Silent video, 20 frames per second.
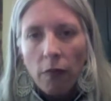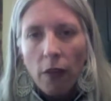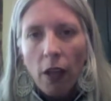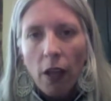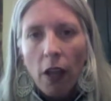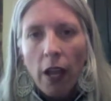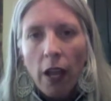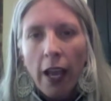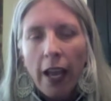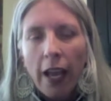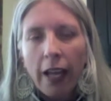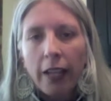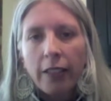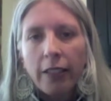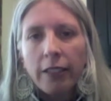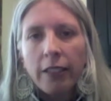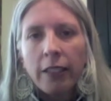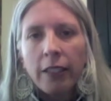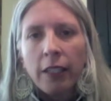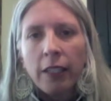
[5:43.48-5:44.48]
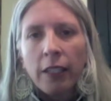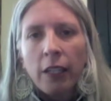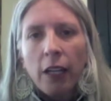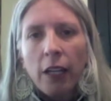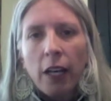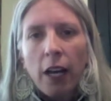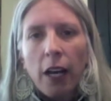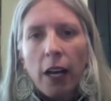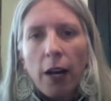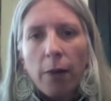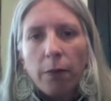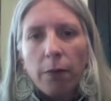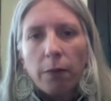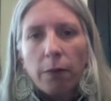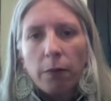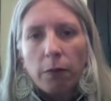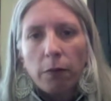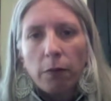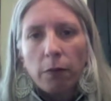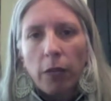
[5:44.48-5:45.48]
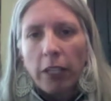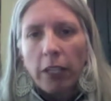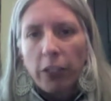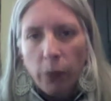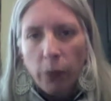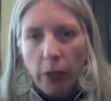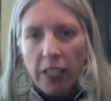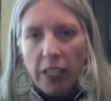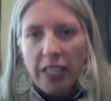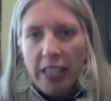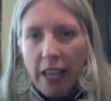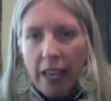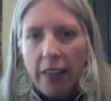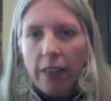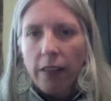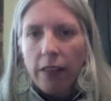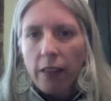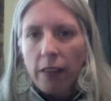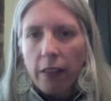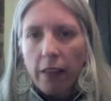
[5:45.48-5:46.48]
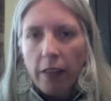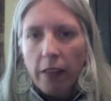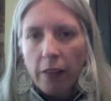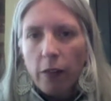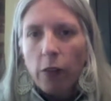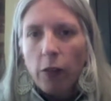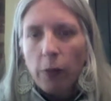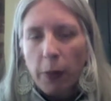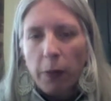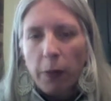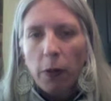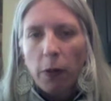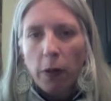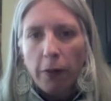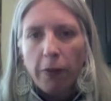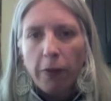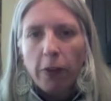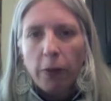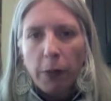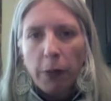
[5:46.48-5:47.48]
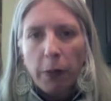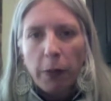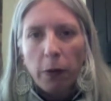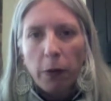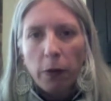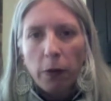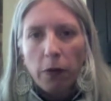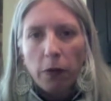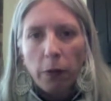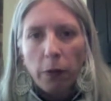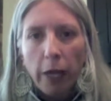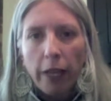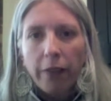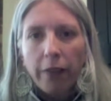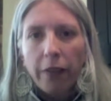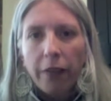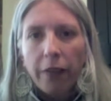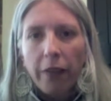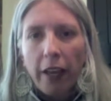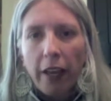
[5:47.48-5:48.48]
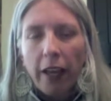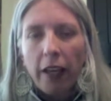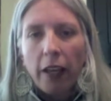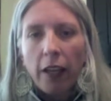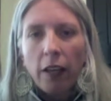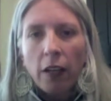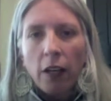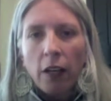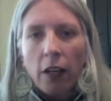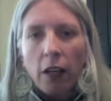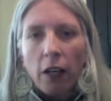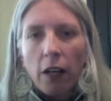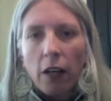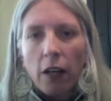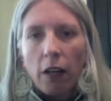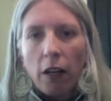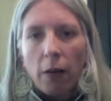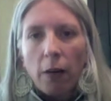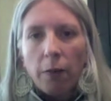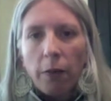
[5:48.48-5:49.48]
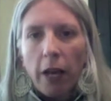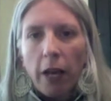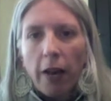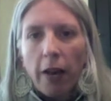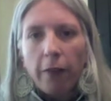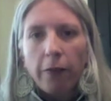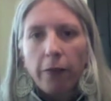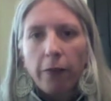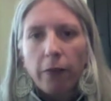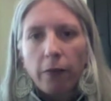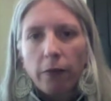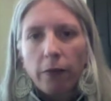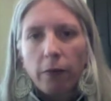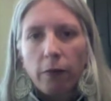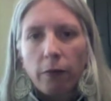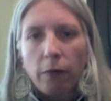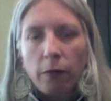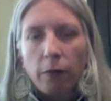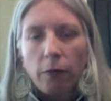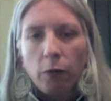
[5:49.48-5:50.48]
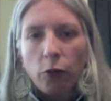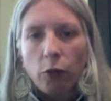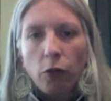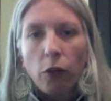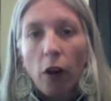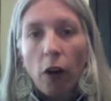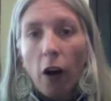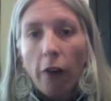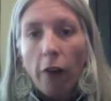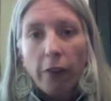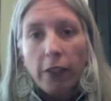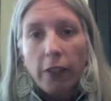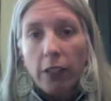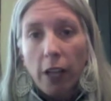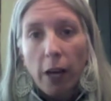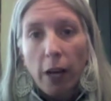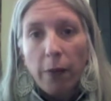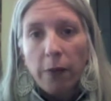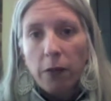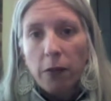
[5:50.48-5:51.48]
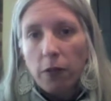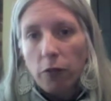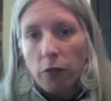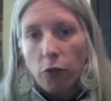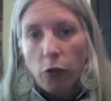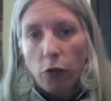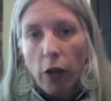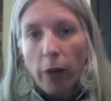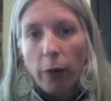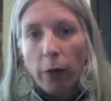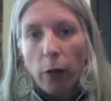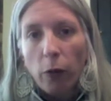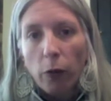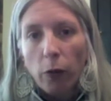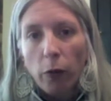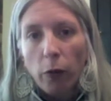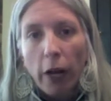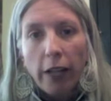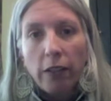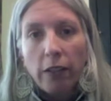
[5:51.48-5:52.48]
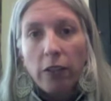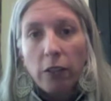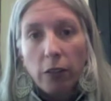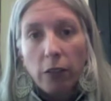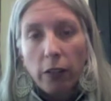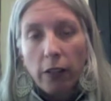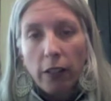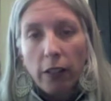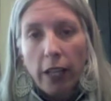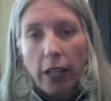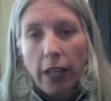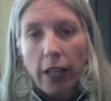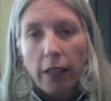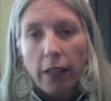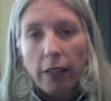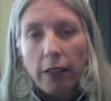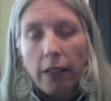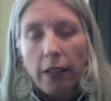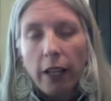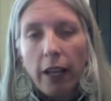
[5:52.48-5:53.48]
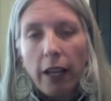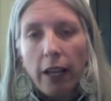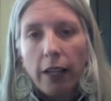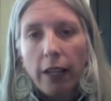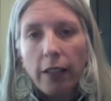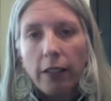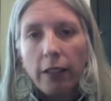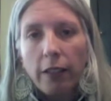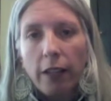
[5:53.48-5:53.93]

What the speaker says: And I just want to say that those people are First Peoples, right? That they have oftentimes tribal rights to the land, and